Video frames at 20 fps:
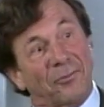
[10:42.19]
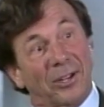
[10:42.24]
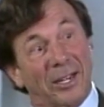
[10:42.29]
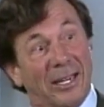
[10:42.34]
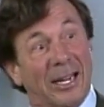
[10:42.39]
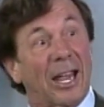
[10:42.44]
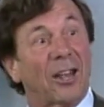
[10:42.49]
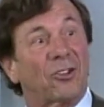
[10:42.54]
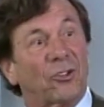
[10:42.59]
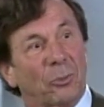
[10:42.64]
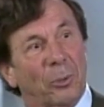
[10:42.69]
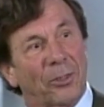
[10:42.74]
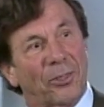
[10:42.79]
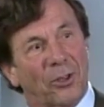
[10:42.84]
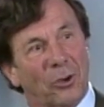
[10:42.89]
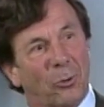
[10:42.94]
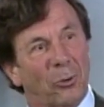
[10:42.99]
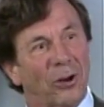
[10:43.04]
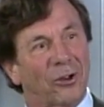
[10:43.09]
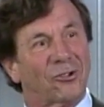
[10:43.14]
to guess what
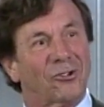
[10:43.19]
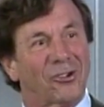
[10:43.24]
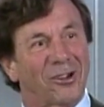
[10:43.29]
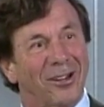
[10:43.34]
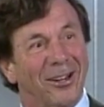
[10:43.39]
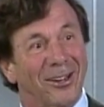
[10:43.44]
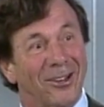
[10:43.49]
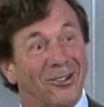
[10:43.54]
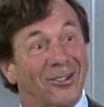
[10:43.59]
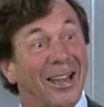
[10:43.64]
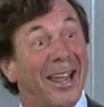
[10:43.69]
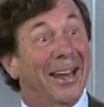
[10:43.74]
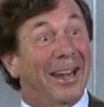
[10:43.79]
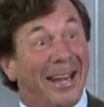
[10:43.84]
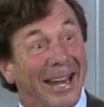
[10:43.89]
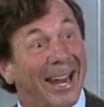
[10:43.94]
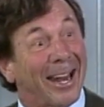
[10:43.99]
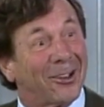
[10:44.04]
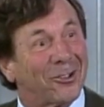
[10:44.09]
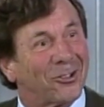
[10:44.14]
the question is and
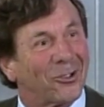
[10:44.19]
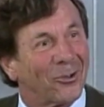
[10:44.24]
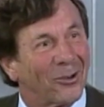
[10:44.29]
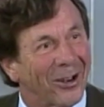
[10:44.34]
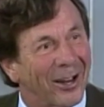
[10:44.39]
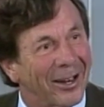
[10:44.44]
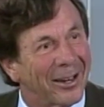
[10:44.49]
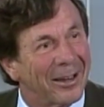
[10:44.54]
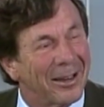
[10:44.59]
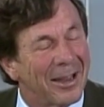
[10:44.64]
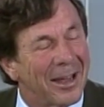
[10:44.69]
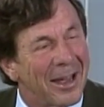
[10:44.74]
answer it.